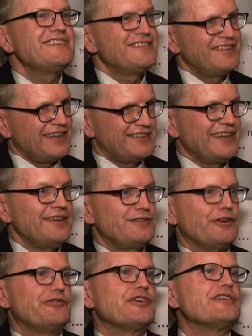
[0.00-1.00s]
the
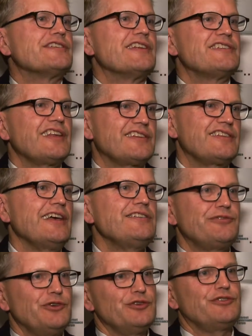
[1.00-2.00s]
success of it, the
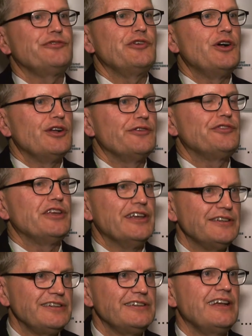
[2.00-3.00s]
success first of all of
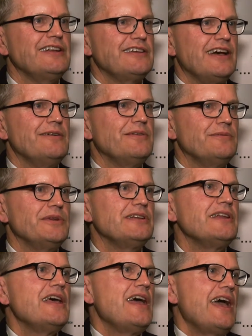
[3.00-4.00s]
the internet,
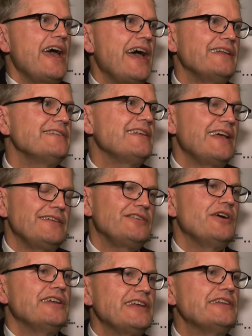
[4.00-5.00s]
and that
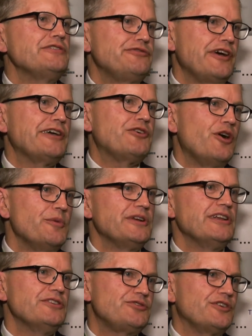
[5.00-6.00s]
you identify
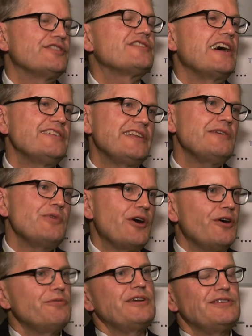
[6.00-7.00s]
common interests. I think
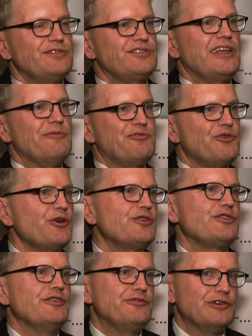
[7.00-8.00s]
we're already a step
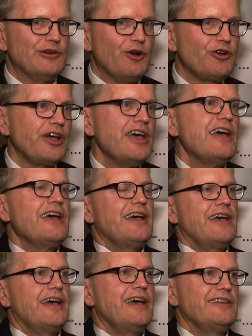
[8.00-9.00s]
further. If you look,
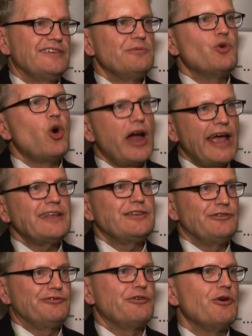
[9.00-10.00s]
the more
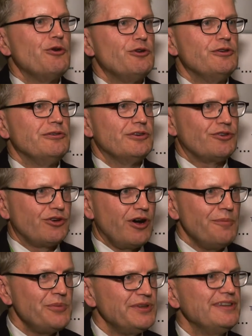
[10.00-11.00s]
active role
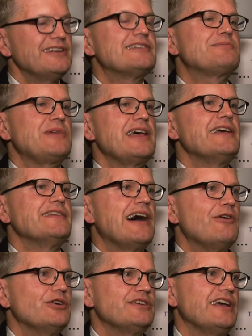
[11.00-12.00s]
companies play
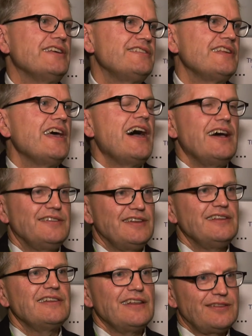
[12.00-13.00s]
nowadays, I
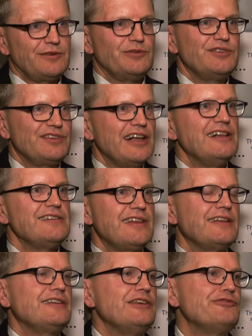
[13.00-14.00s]
think that's a result
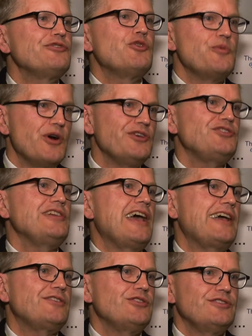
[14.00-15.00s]
that even commercial
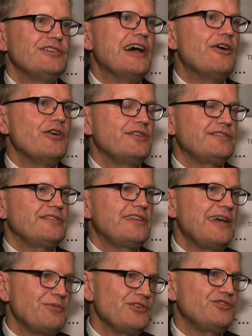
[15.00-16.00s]
actors now
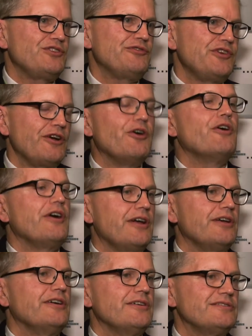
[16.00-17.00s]
established
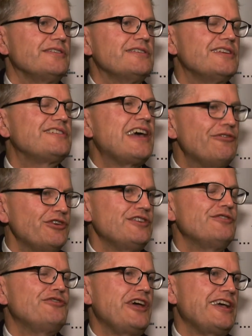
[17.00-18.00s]

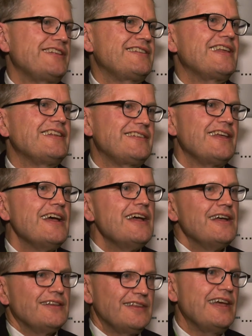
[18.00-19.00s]
discovered the fact that
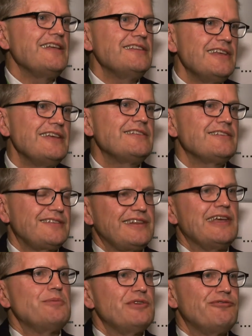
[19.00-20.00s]
they need a
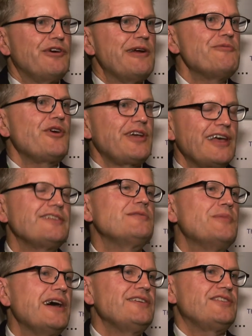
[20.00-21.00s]
stable framework as
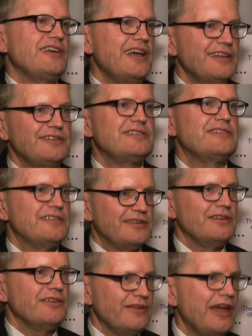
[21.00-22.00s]
much as
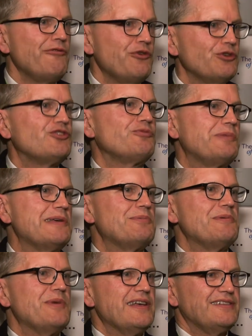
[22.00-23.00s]
average
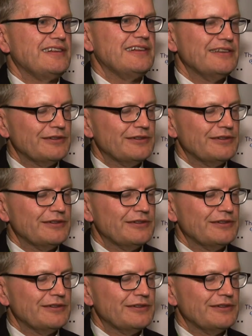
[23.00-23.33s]
people basically